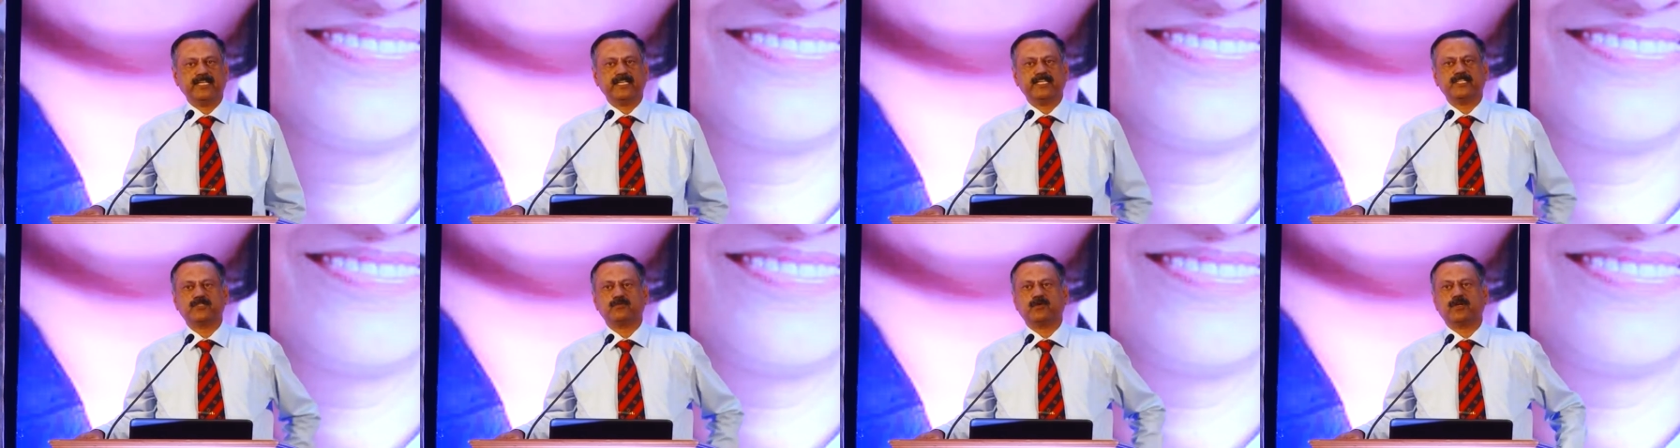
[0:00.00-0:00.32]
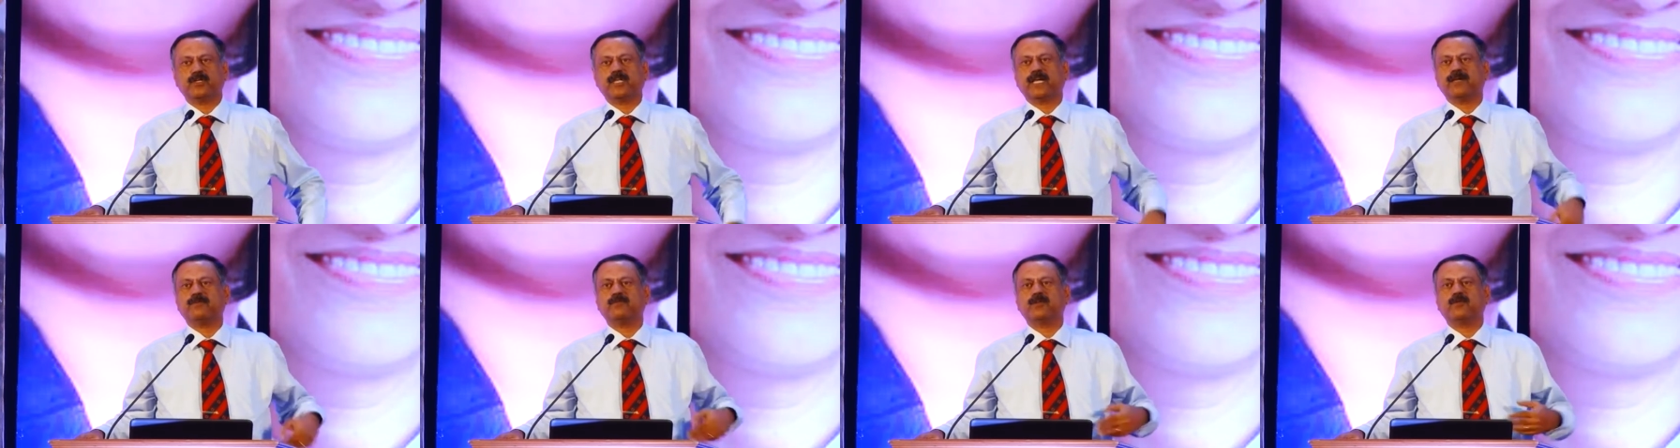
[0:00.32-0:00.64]
is
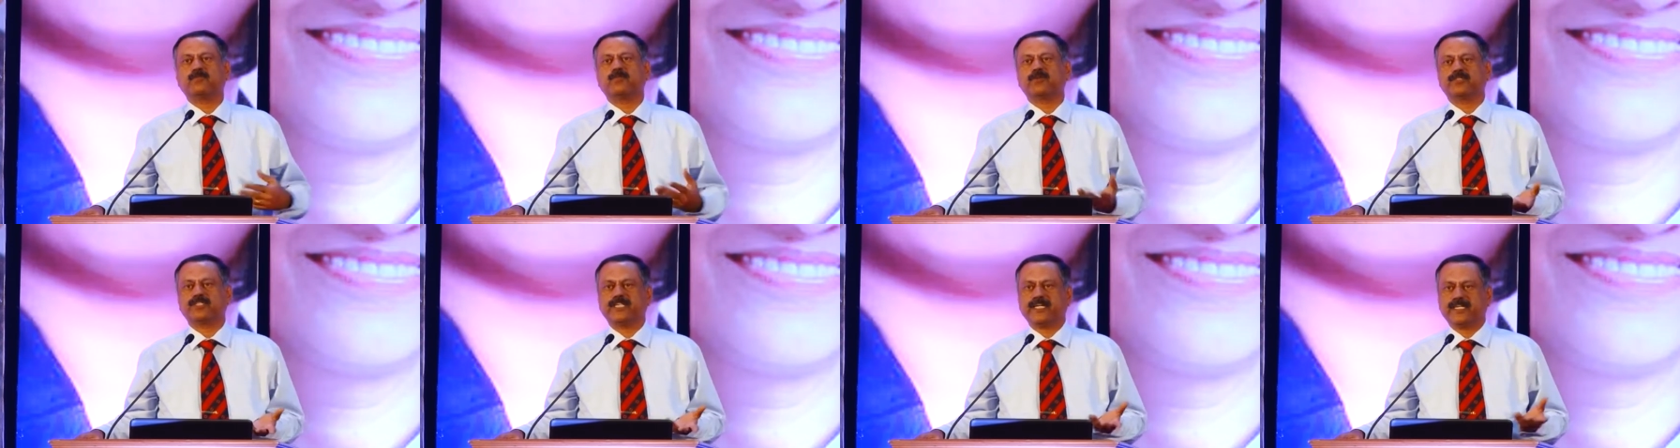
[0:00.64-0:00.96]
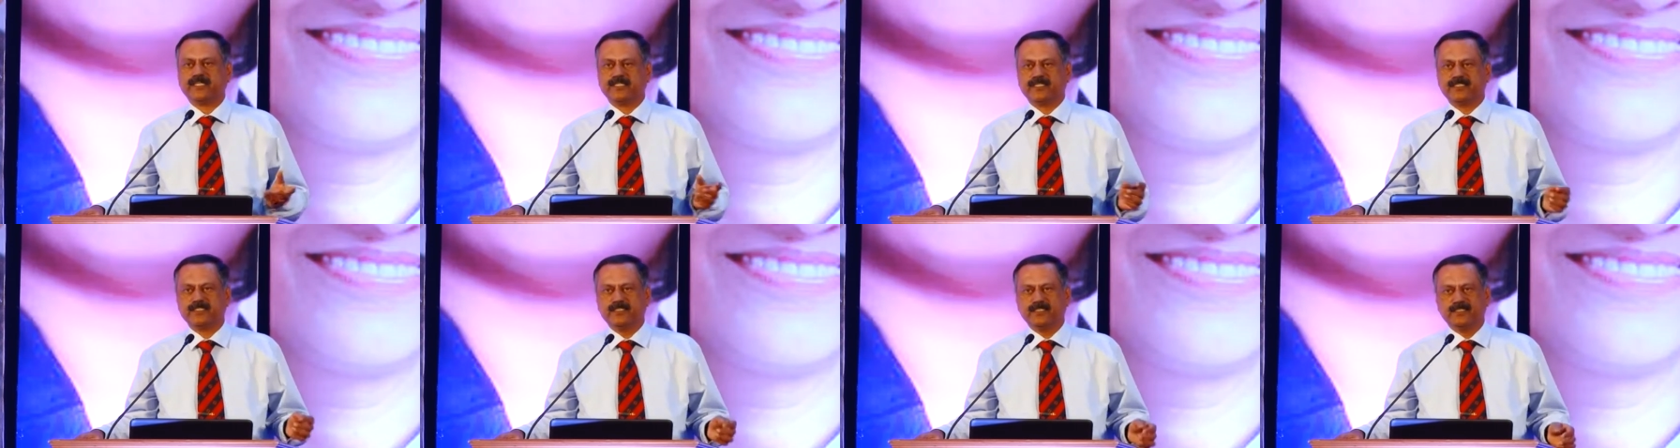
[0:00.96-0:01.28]
what I will
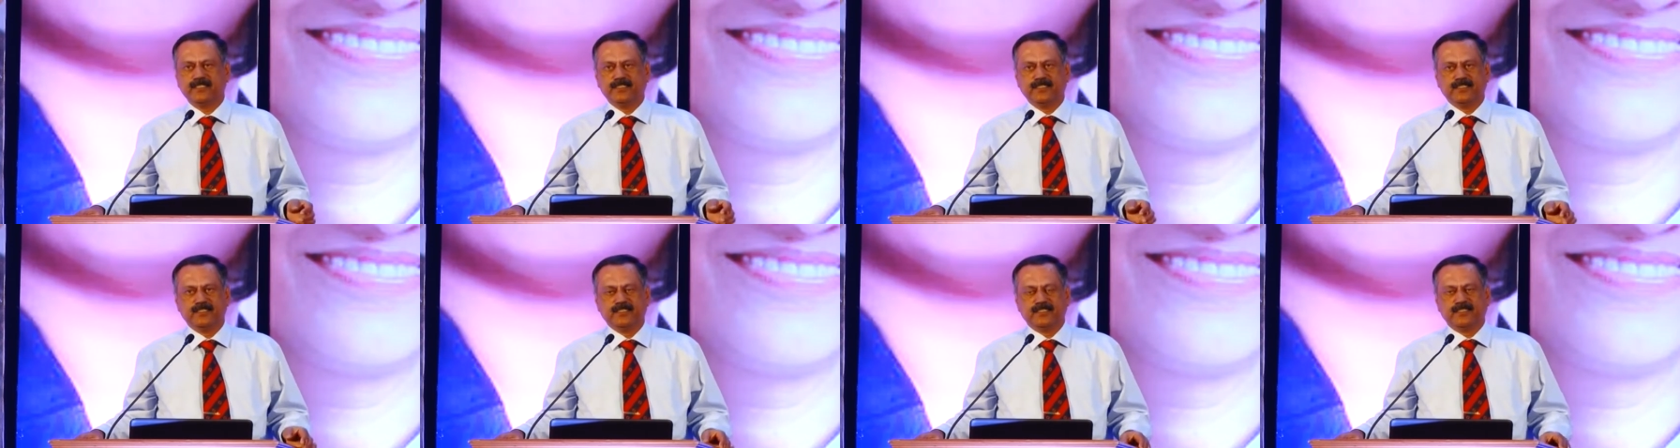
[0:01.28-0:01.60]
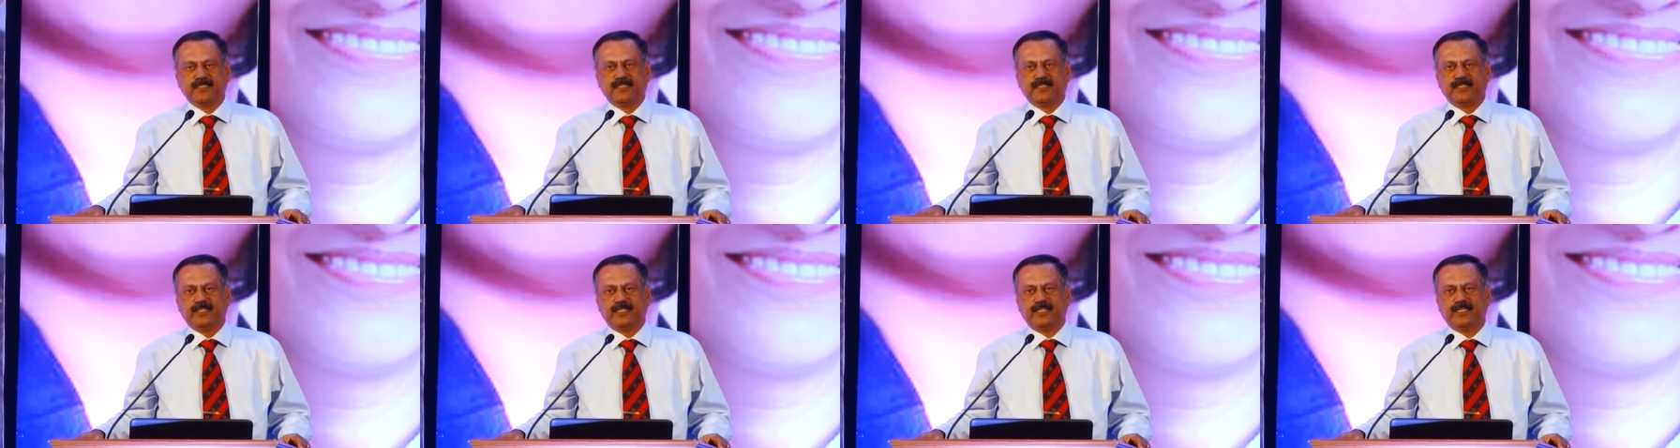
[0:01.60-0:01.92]
project
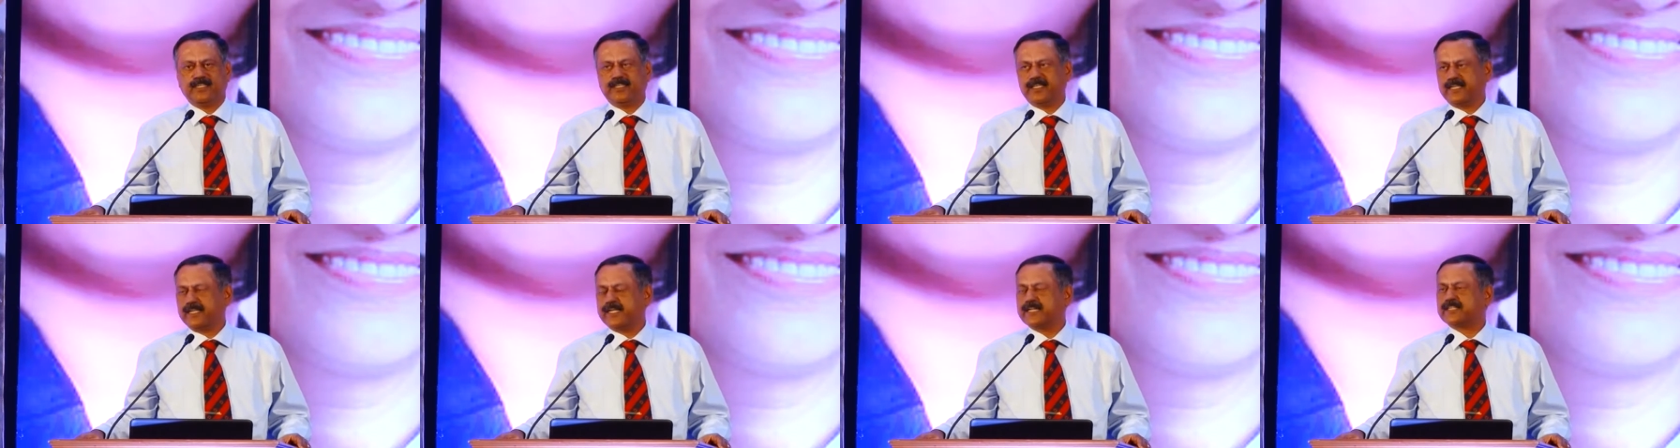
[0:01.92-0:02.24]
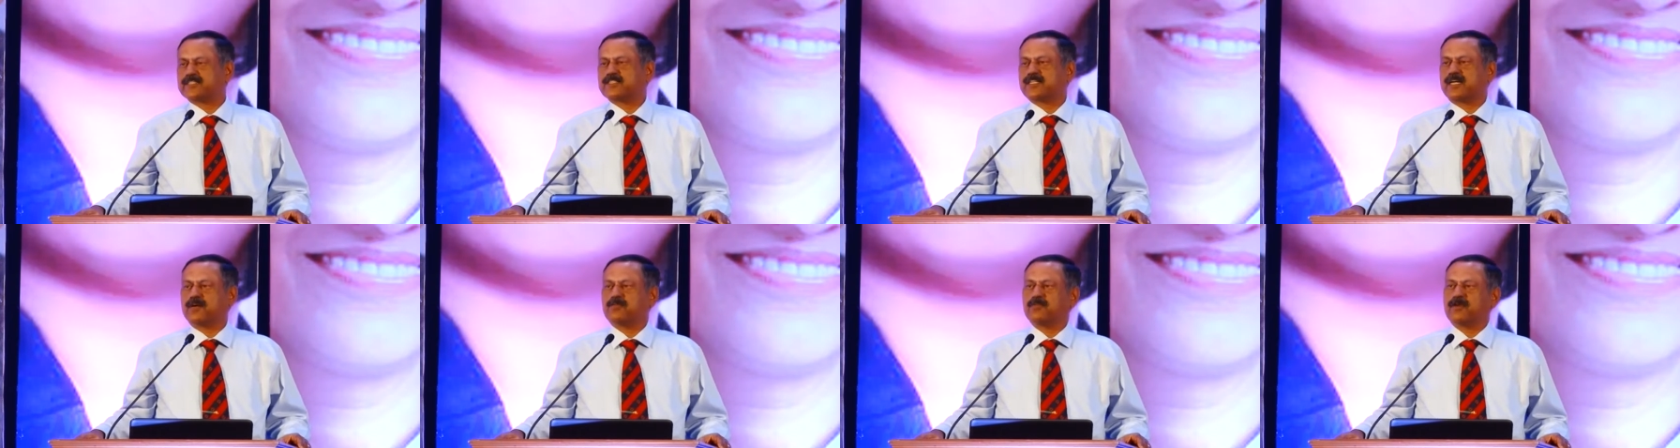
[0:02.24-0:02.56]
in the
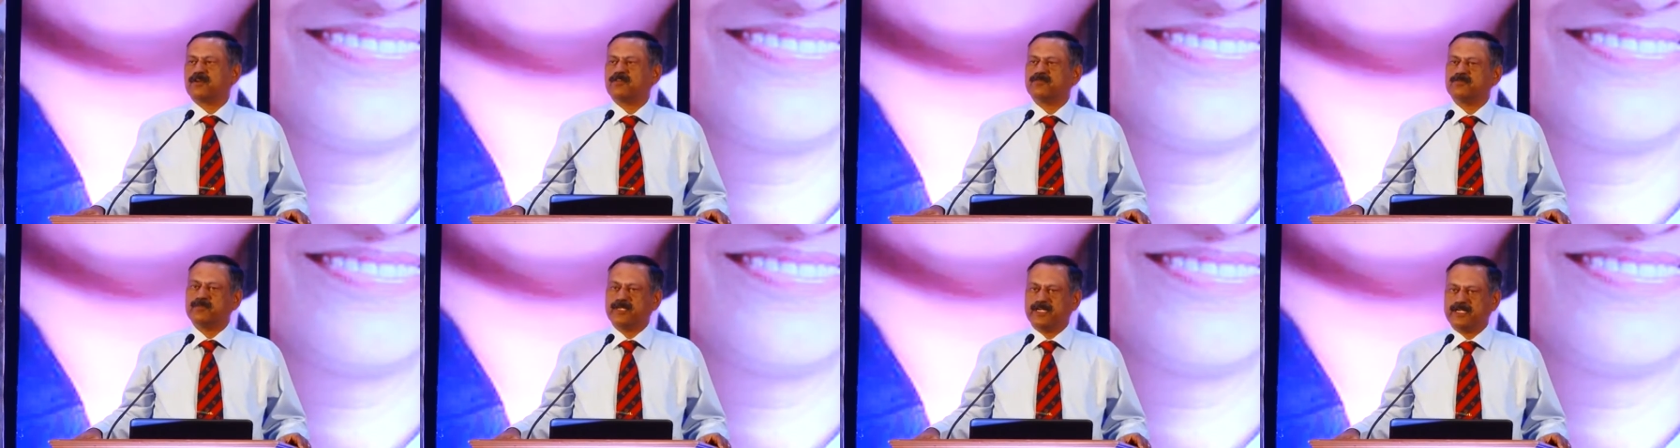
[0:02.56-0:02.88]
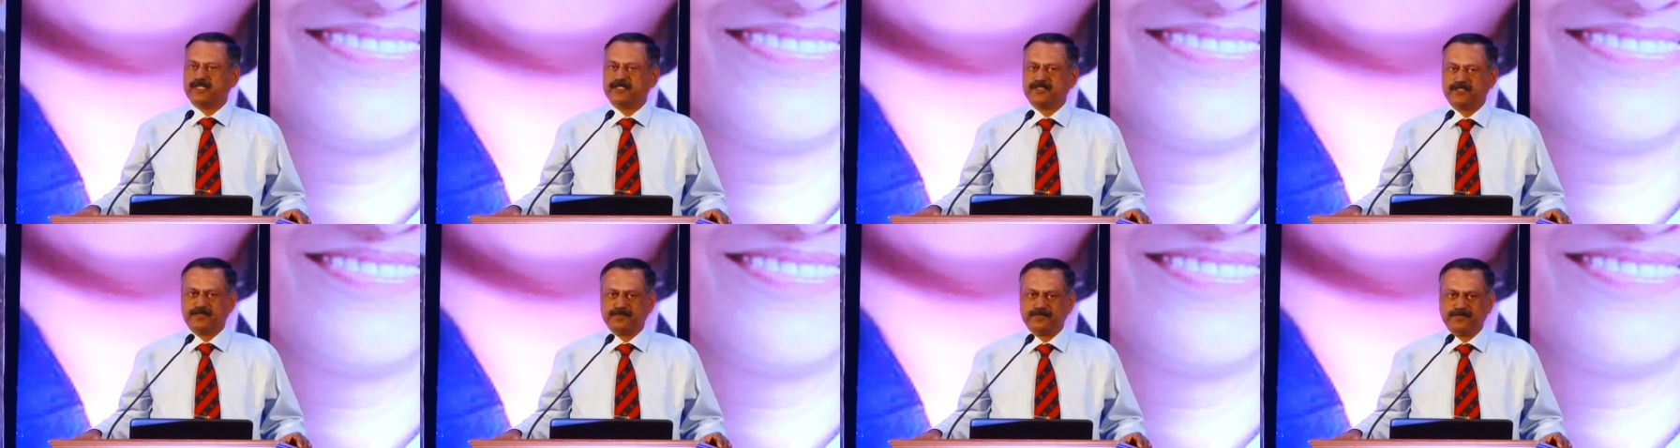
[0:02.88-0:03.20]
next couple of
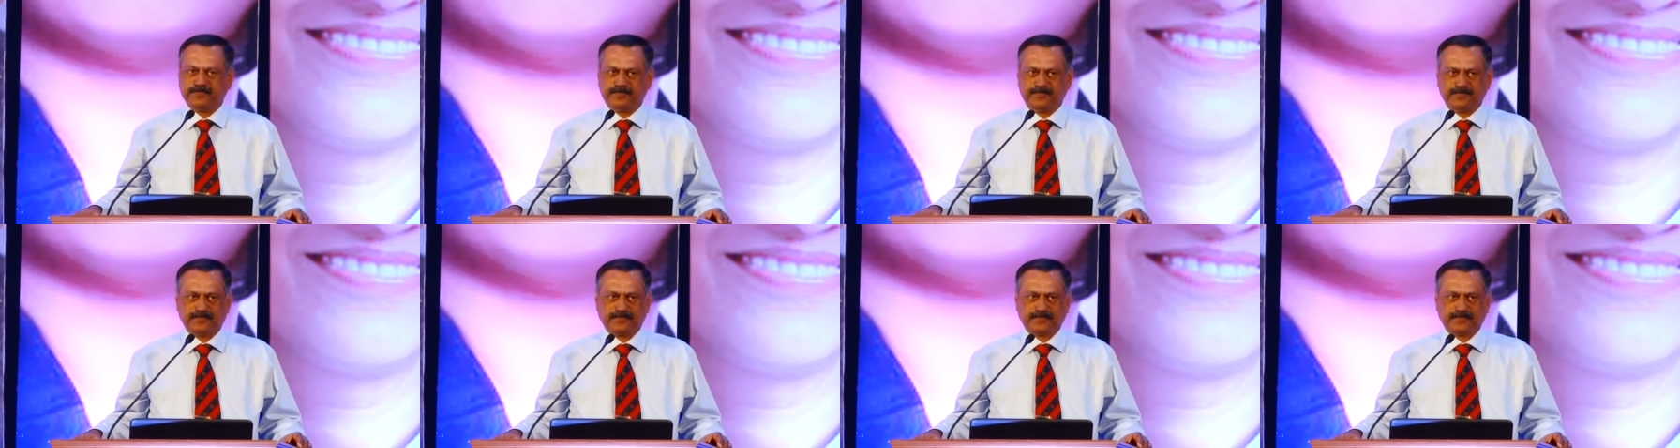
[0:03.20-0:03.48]
minutes.